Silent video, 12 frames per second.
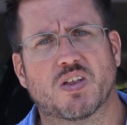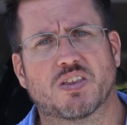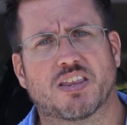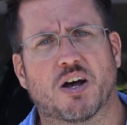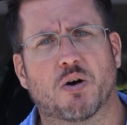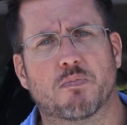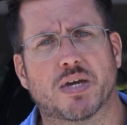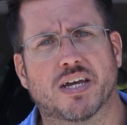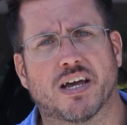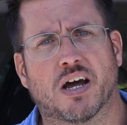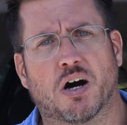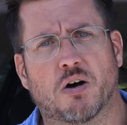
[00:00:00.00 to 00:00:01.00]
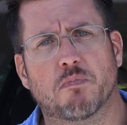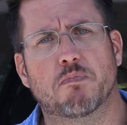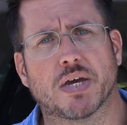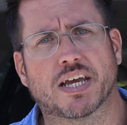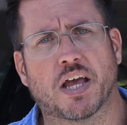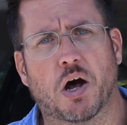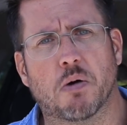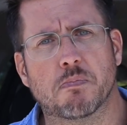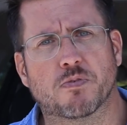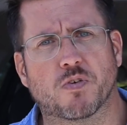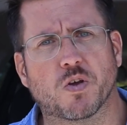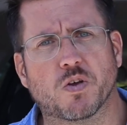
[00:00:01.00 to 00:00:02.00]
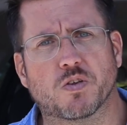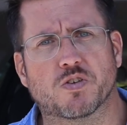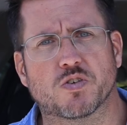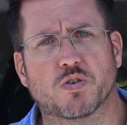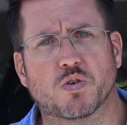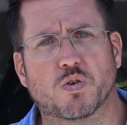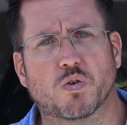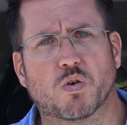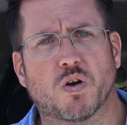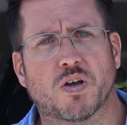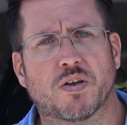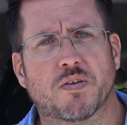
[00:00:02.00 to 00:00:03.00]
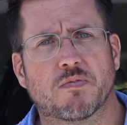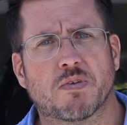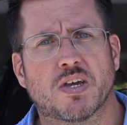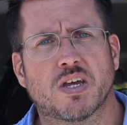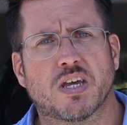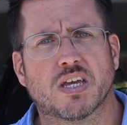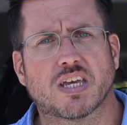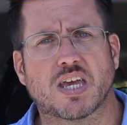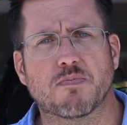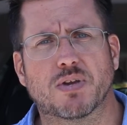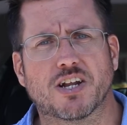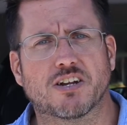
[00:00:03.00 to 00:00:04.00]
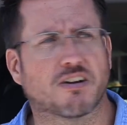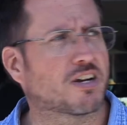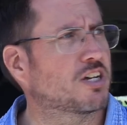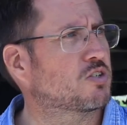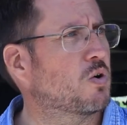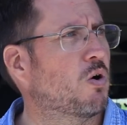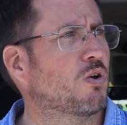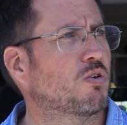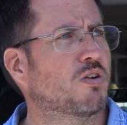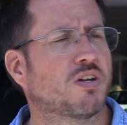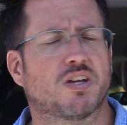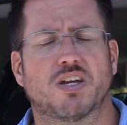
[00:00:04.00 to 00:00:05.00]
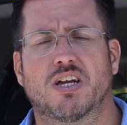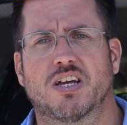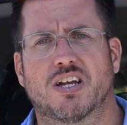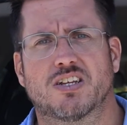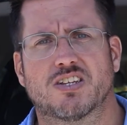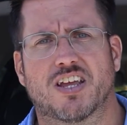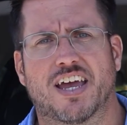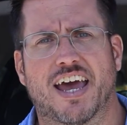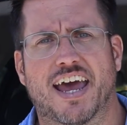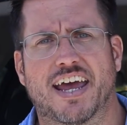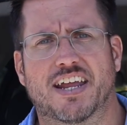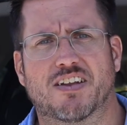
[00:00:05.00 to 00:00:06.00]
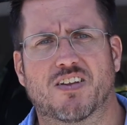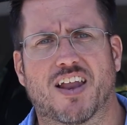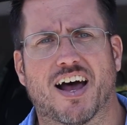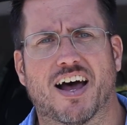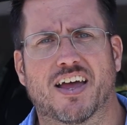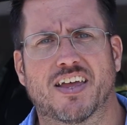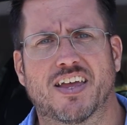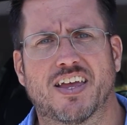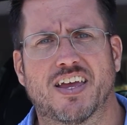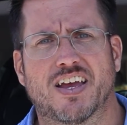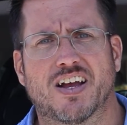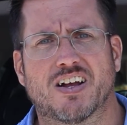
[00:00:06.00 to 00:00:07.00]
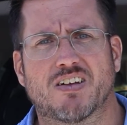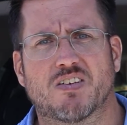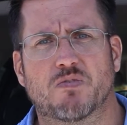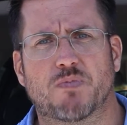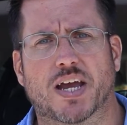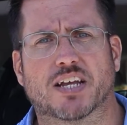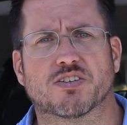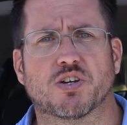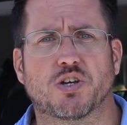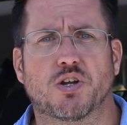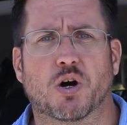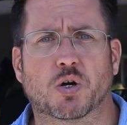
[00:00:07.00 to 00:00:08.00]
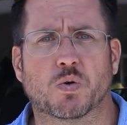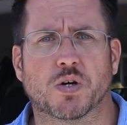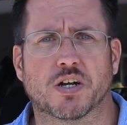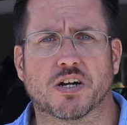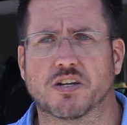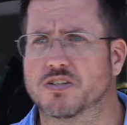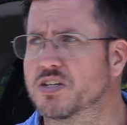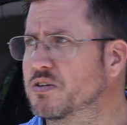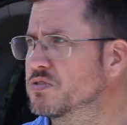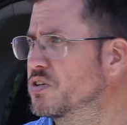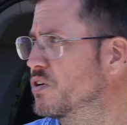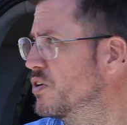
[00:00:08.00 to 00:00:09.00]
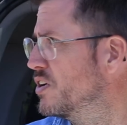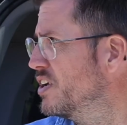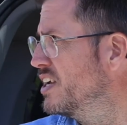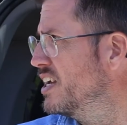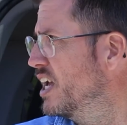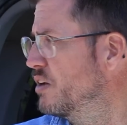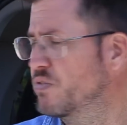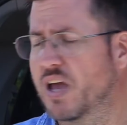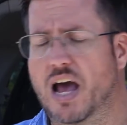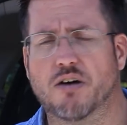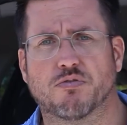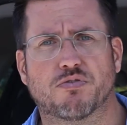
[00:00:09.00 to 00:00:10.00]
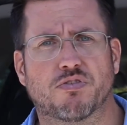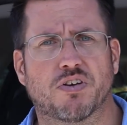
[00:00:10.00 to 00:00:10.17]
there'll be a big help for you to keep it under control and make it so you don't quit on yourself. So if you have,